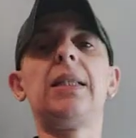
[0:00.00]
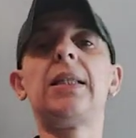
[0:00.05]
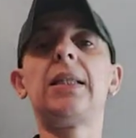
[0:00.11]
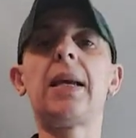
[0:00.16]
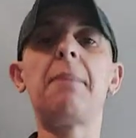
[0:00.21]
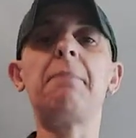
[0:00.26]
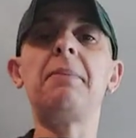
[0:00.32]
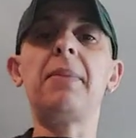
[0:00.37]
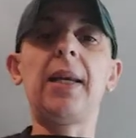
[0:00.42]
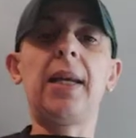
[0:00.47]
is
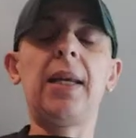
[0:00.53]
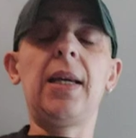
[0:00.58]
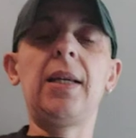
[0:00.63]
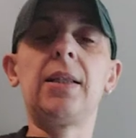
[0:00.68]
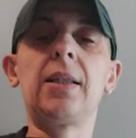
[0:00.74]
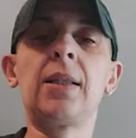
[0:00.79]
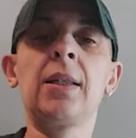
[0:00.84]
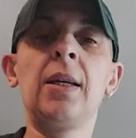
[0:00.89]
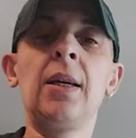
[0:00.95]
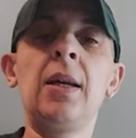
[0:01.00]
10
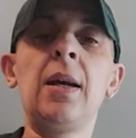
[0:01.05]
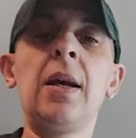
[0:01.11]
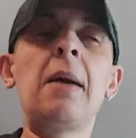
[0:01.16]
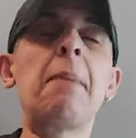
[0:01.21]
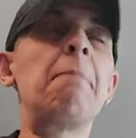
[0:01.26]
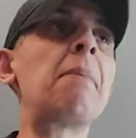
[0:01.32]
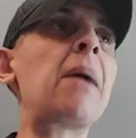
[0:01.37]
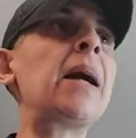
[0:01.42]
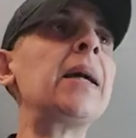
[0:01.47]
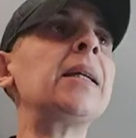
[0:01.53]
minutes.
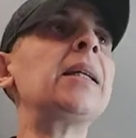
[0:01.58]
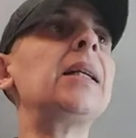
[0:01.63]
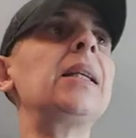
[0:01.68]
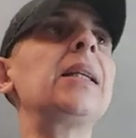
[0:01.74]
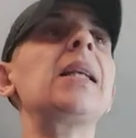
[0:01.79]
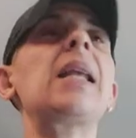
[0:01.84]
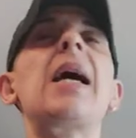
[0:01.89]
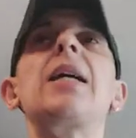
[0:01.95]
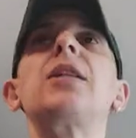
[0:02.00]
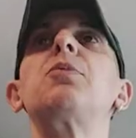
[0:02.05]
Mine
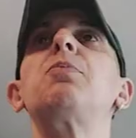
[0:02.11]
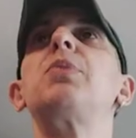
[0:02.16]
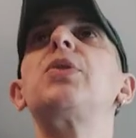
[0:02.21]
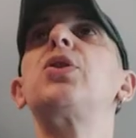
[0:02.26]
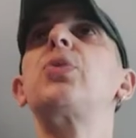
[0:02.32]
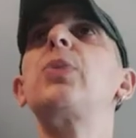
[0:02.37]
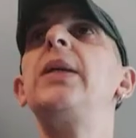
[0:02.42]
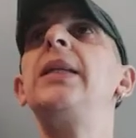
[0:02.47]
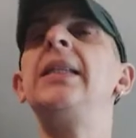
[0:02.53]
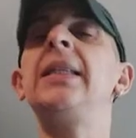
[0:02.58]
can last
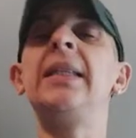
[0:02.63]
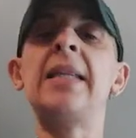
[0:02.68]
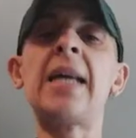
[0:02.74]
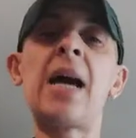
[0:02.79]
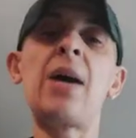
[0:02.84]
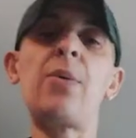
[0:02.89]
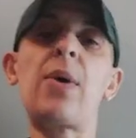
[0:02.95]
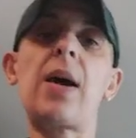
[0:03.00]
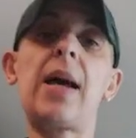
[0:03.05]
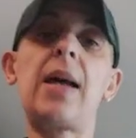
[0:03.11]
between an
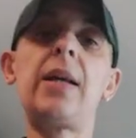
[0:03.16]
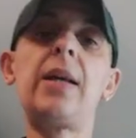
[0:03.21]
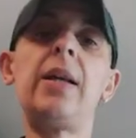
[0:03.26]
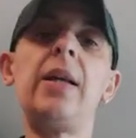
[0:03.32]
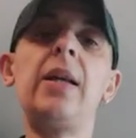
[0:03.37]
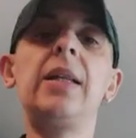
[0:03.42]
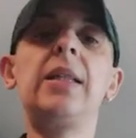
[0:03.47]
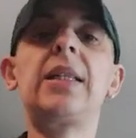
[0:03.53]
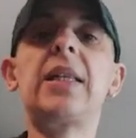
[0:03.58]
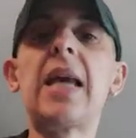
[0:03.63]
hour
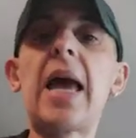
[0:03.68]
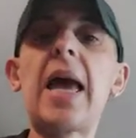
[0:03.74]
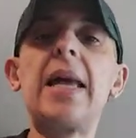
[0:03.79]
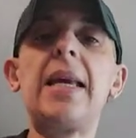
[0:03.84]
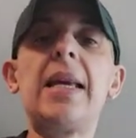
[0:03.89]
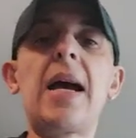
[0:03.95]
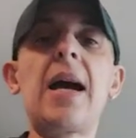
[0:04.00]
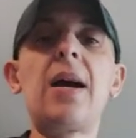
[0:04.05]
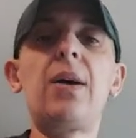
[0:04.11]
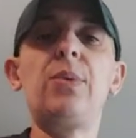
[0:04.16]
to
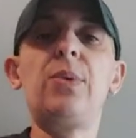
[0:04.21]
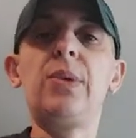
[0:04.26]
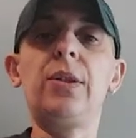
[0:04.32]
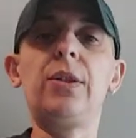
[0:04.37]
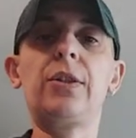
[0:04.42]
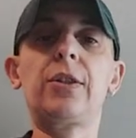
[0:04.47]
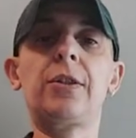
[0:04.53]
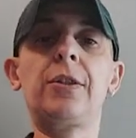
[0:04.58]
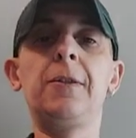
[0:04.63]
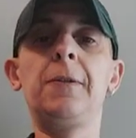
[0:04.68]
eight
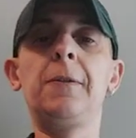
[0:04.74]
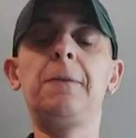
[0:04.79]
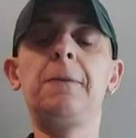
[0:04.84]
hours.